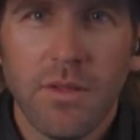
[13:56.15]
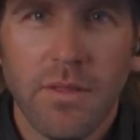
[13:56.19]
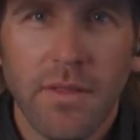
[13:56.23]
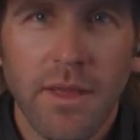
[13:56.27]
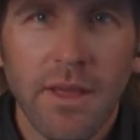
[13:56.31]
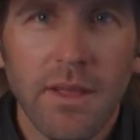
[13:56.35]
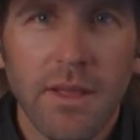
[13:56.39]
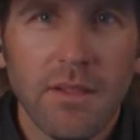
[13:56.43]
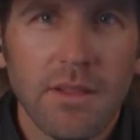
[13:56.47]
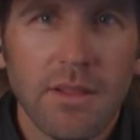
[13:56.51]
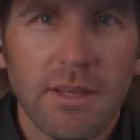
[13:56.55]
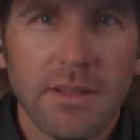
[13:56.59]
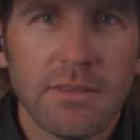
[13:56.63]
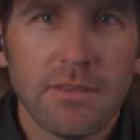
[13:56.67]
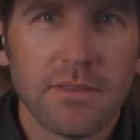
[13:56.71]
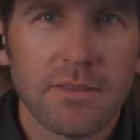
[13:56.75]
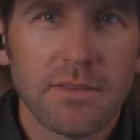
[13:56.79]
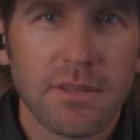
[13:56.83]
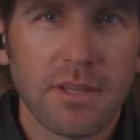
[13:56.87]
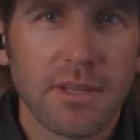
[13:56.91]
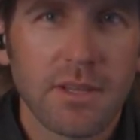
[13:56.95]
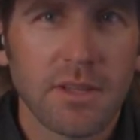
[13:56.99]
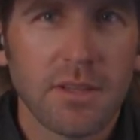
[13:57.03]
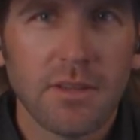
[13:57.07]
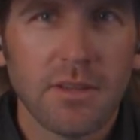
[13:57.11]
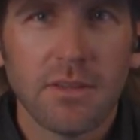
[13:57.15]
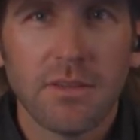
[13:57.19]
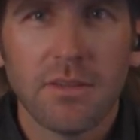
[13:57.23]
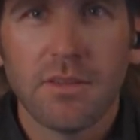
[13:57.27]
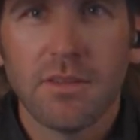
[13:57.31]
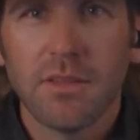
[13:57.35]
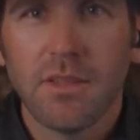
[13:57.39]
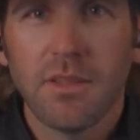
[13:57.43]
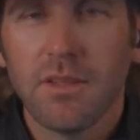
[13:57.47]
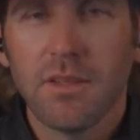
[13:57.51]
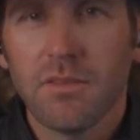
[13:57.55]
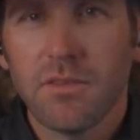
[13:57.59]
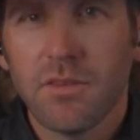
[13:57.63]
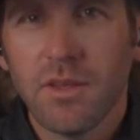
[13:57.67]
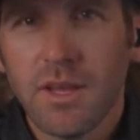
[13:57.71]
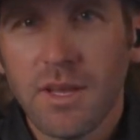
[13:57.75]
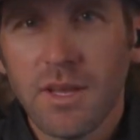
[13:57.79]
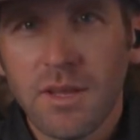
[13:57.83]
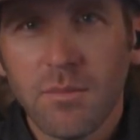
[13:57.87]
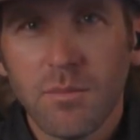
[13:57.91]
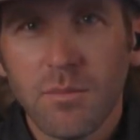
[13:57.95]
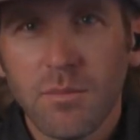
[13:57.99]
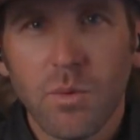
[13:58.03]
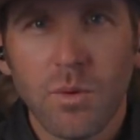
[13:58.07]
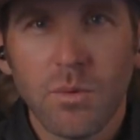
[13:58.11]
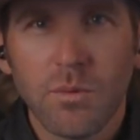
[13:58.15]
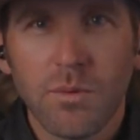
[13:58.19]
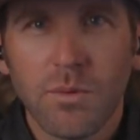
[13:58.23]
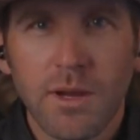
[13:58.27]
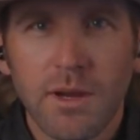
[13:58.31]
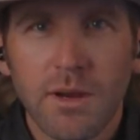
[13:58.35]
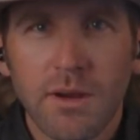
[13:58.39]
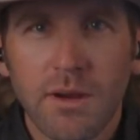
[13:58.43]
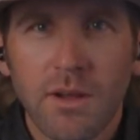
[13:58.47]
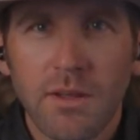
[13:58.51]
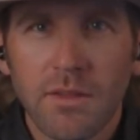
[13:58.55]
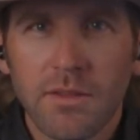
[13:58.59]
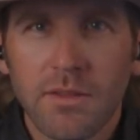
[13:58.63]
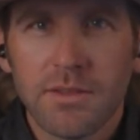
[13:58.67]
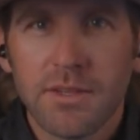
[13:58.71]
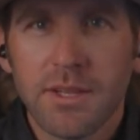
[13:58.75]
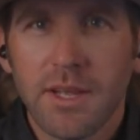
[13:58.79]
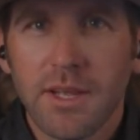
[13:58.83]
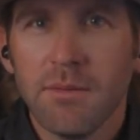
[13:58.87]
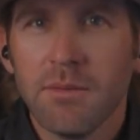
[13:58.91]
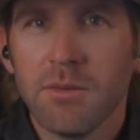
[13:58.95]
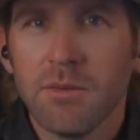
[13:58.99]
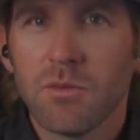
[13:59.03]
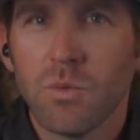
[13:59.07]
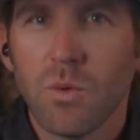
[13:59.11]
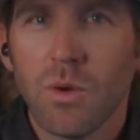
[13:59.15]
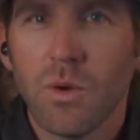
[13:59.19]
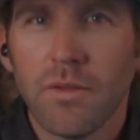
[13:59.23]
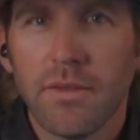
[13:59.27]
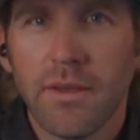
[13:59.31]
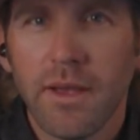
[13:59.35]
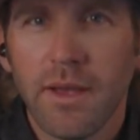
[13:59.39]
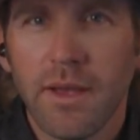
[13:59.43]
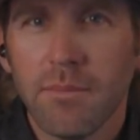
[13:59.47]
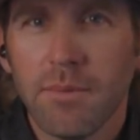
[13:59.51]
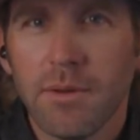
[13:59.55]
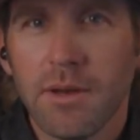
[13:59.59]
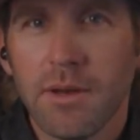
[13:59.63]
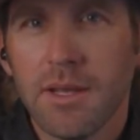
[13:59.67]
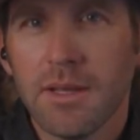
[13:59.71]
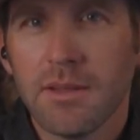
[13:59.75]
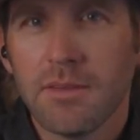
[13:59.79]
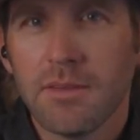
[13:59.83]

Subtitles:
And that leads us to the second point we hear all the time is what's happening